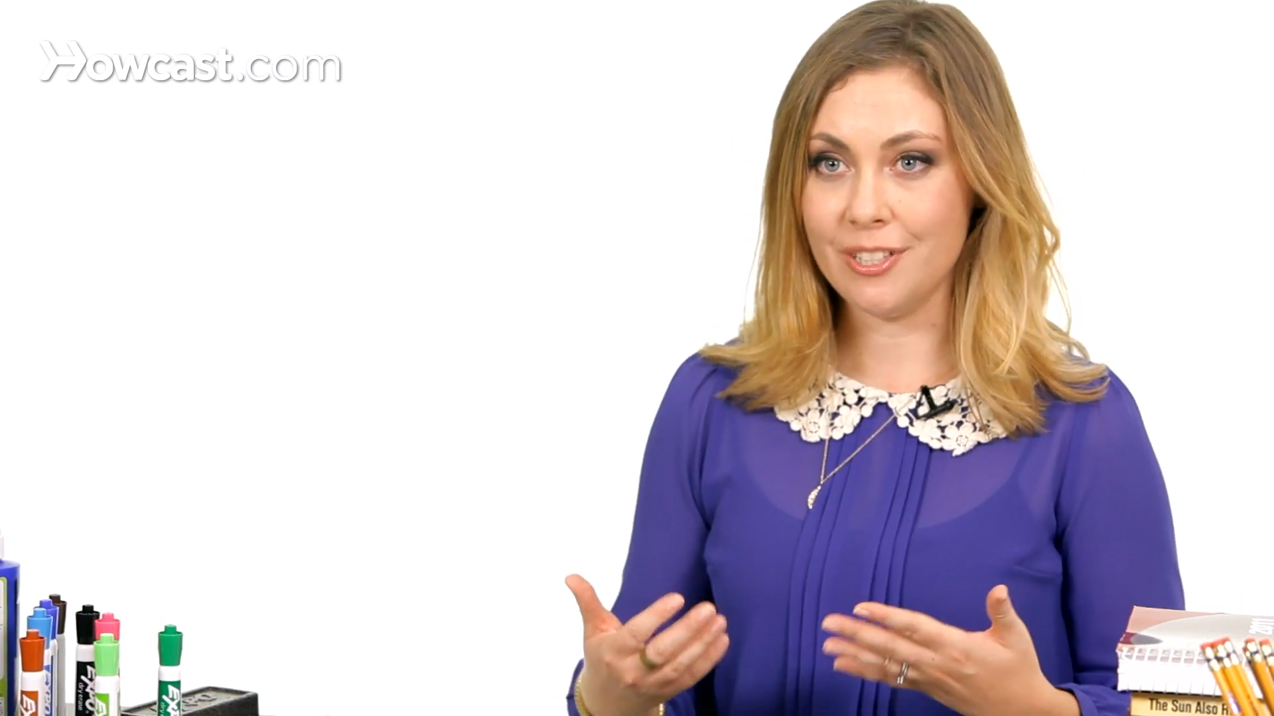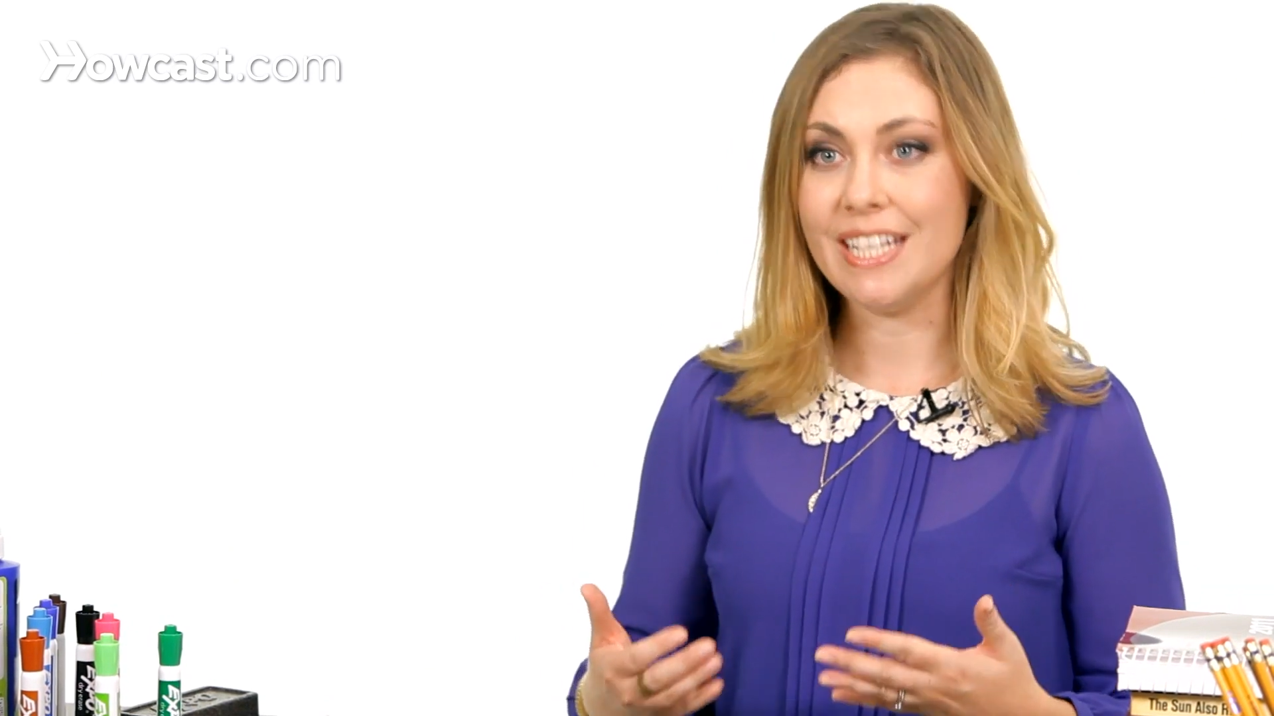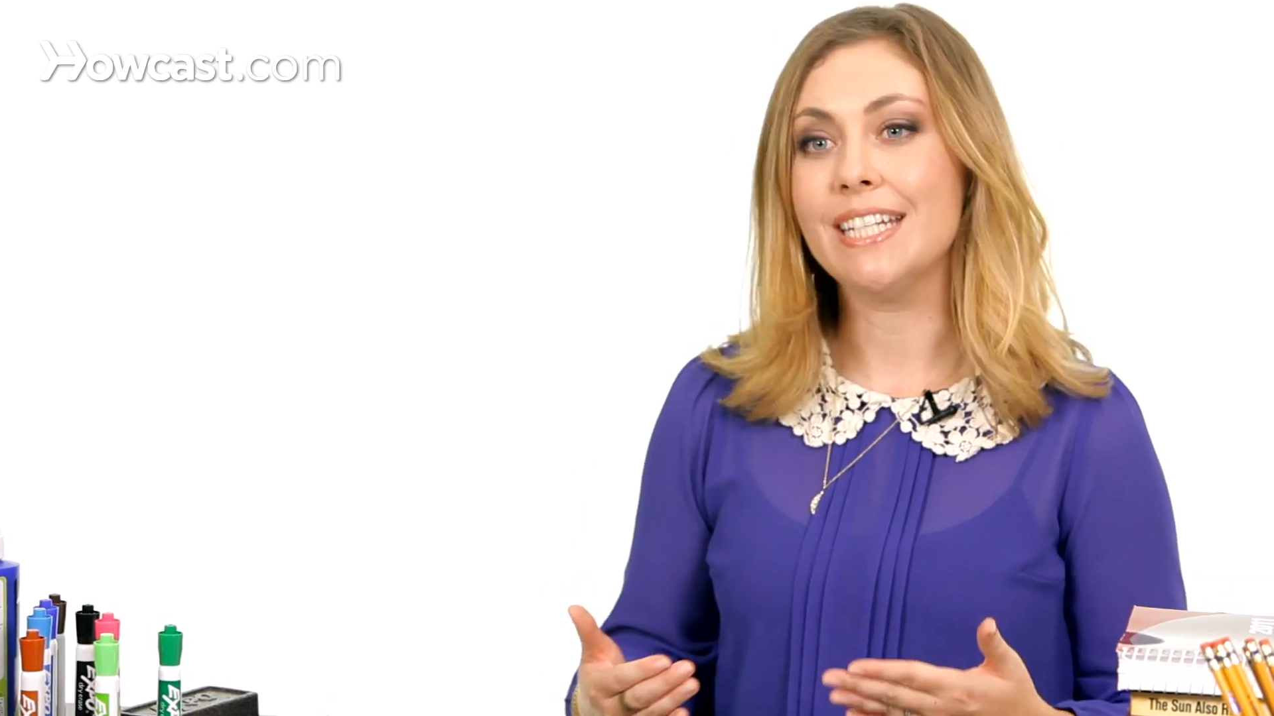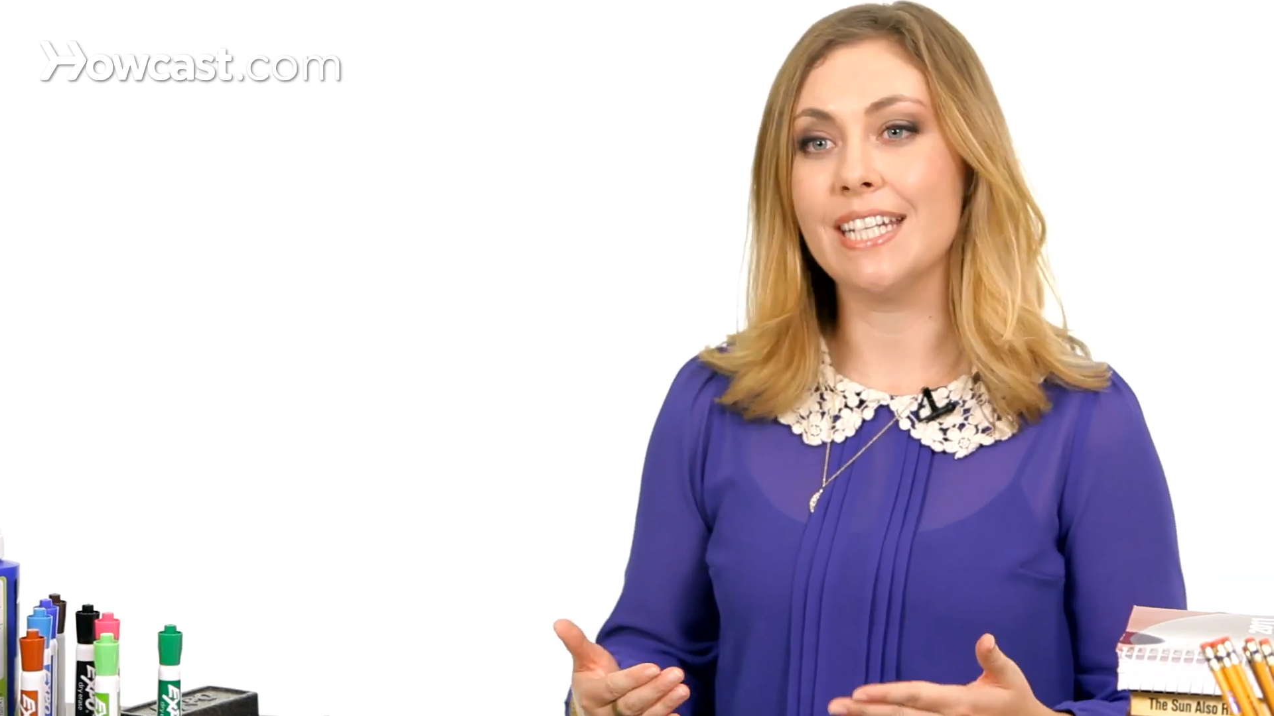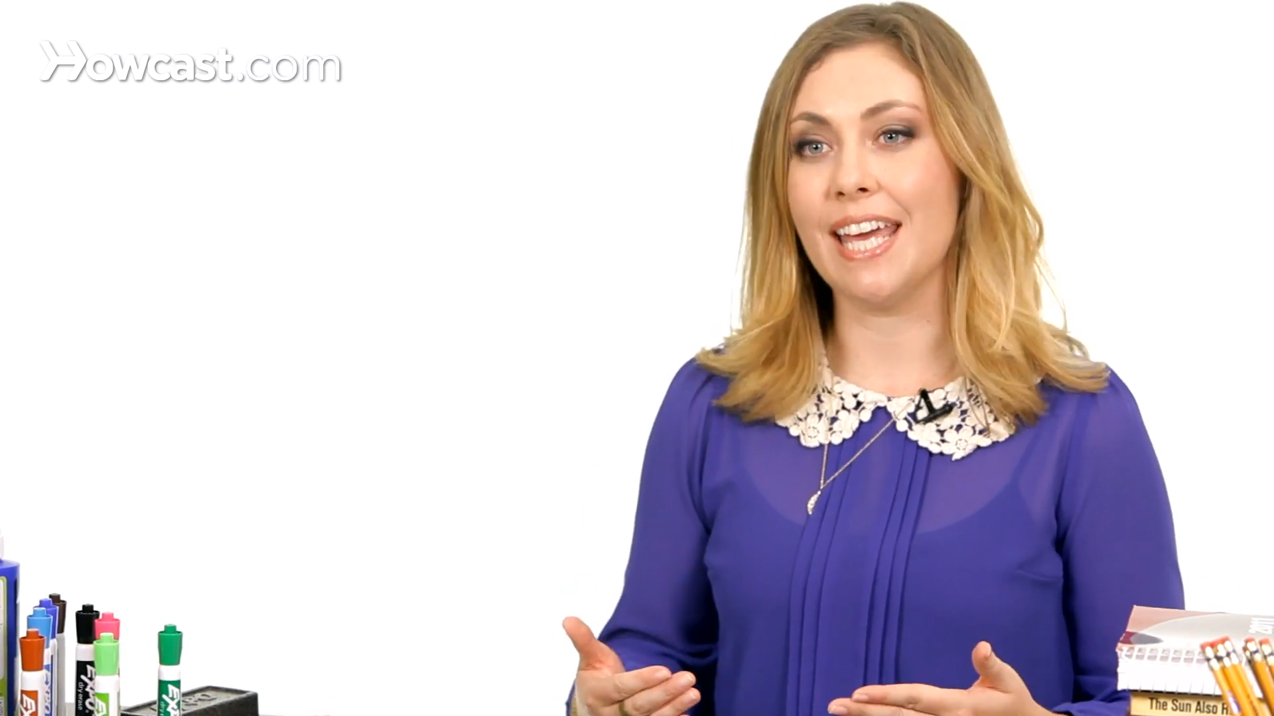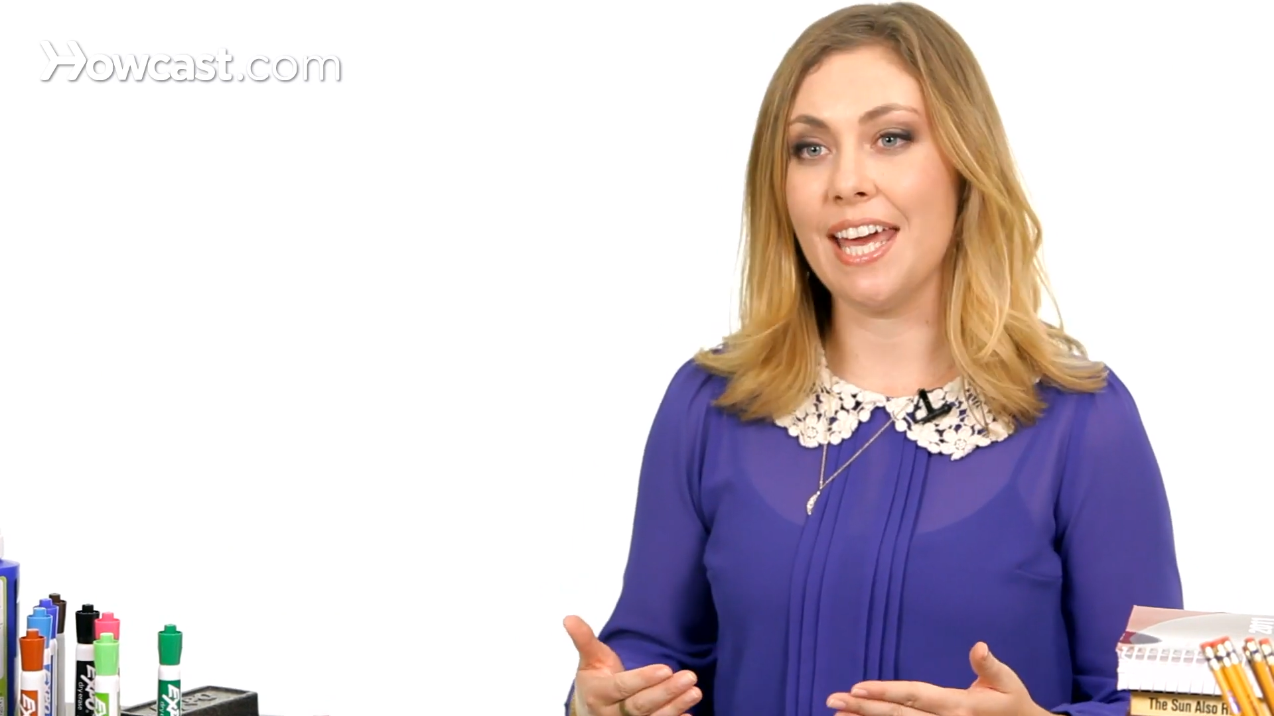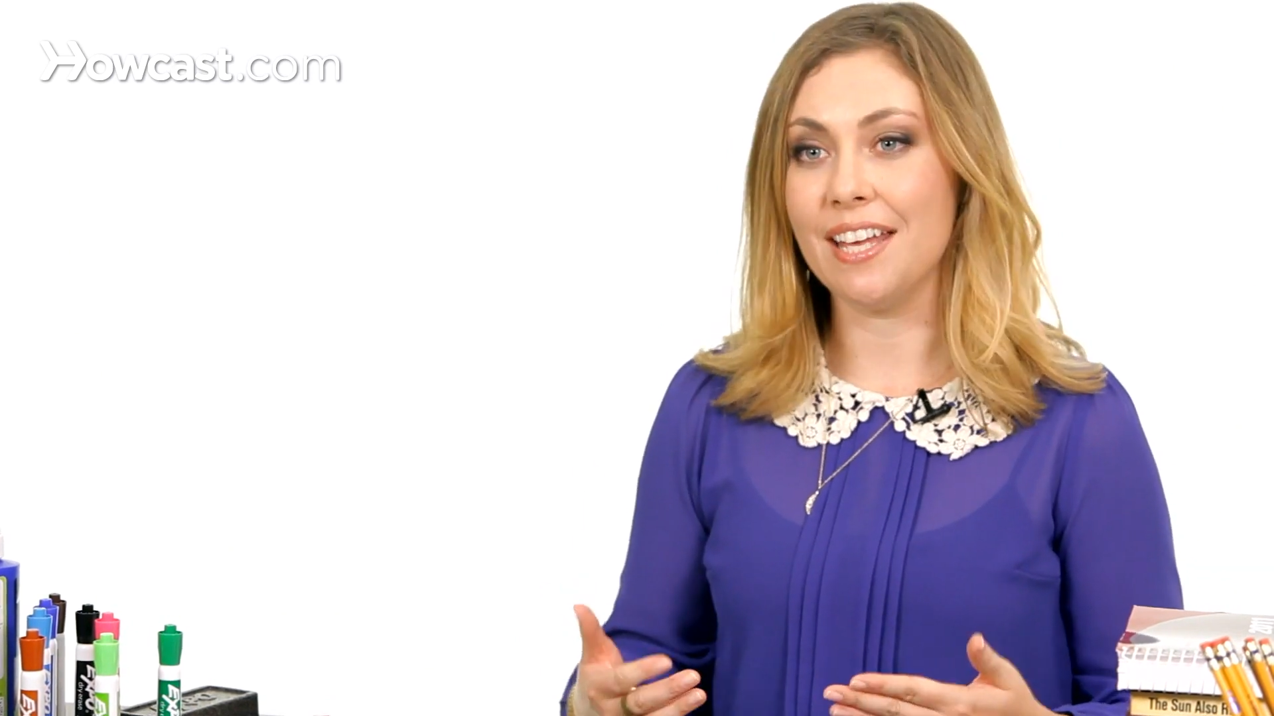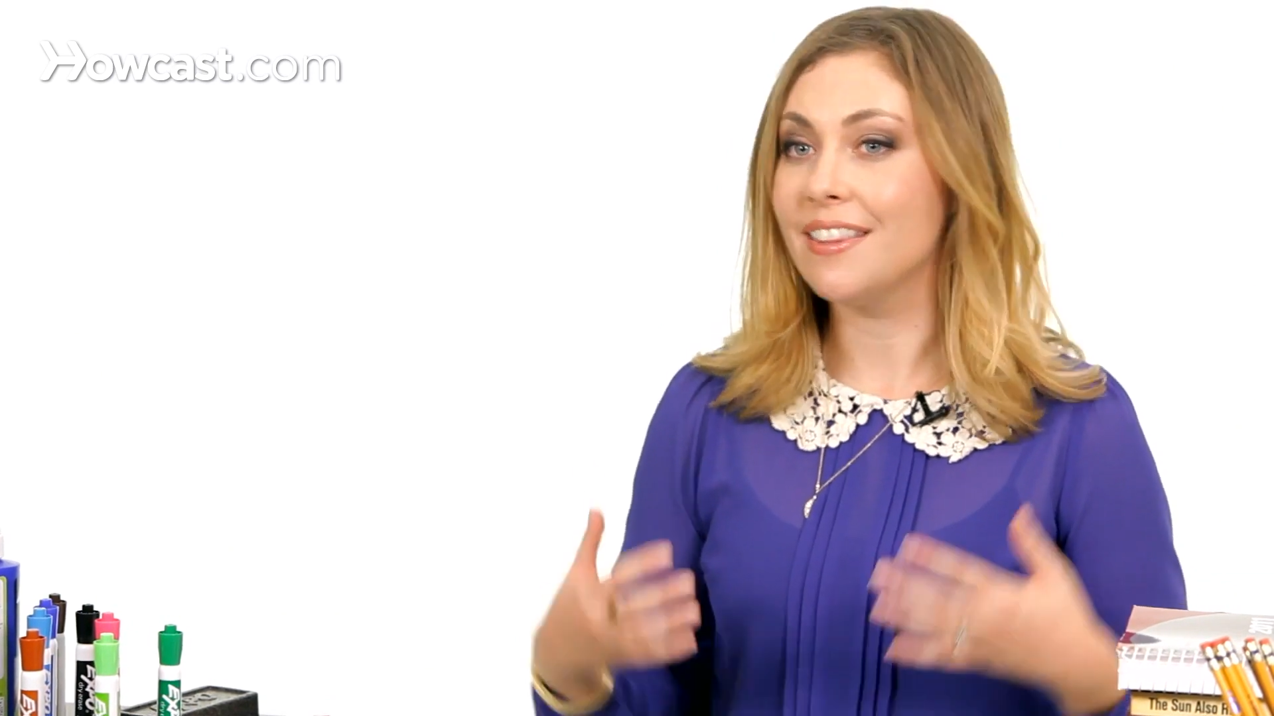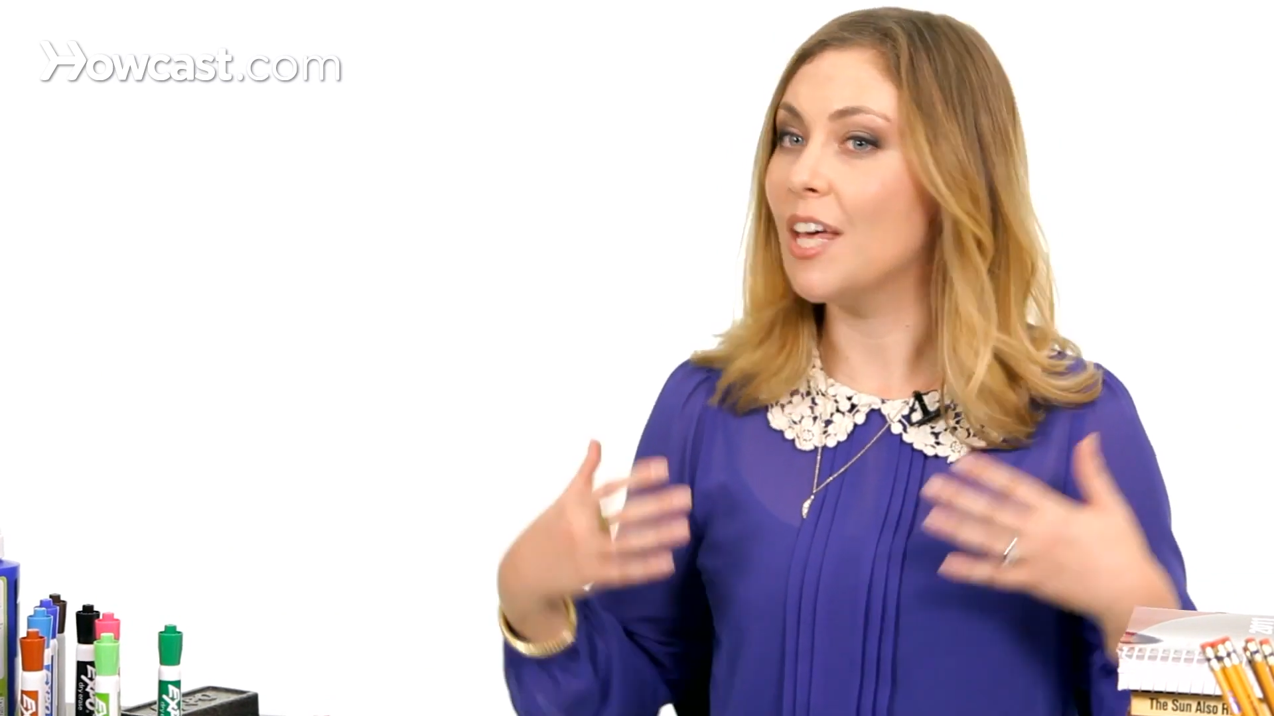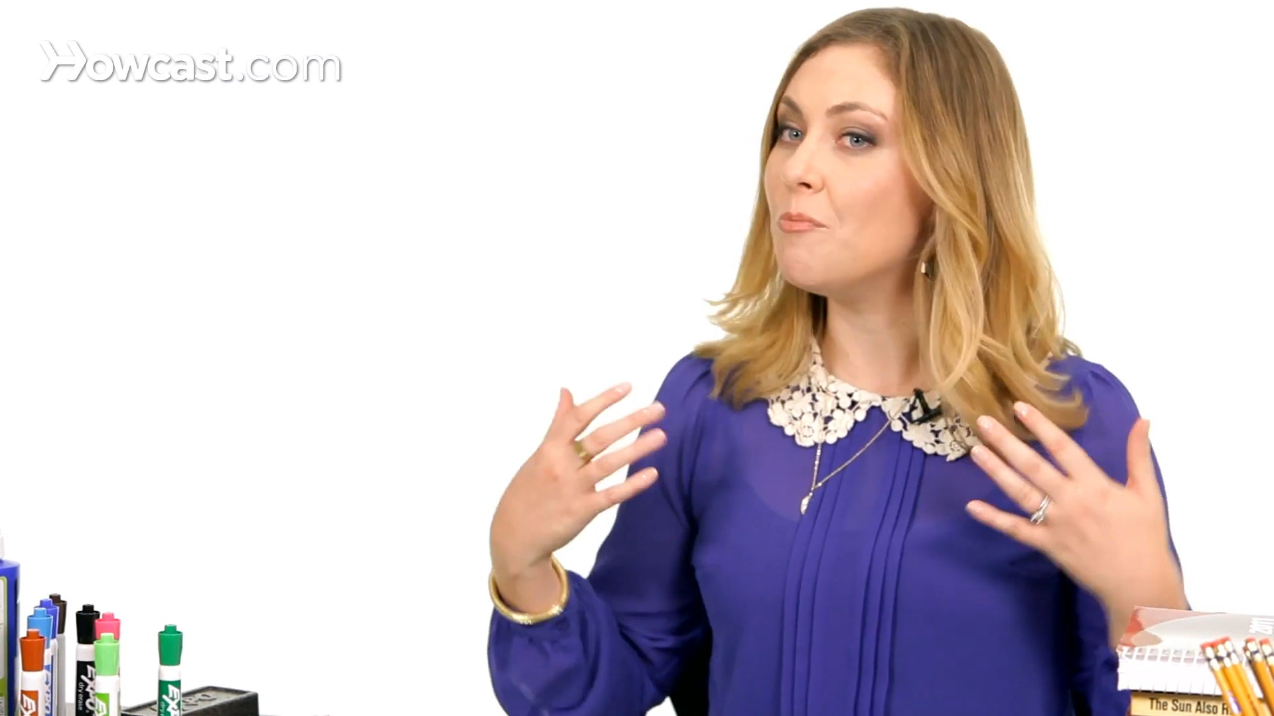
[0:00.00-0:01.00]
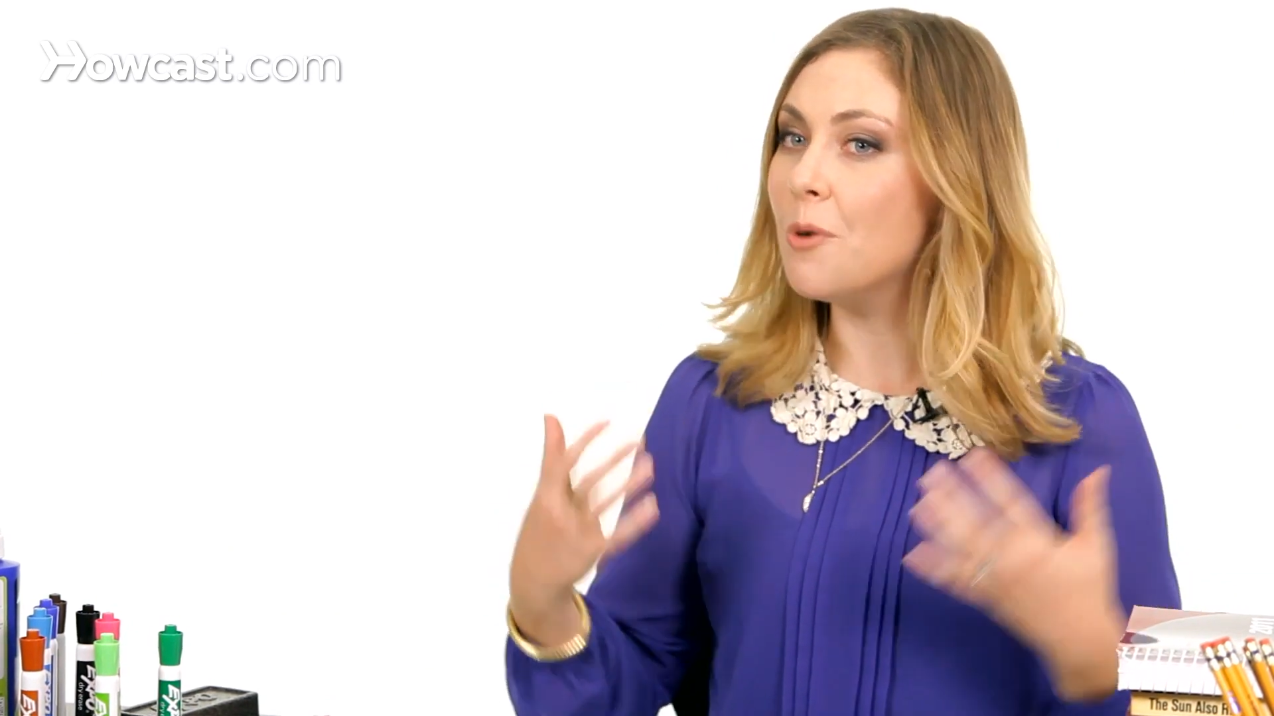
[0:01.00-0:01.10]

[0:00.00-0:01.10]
to indicate that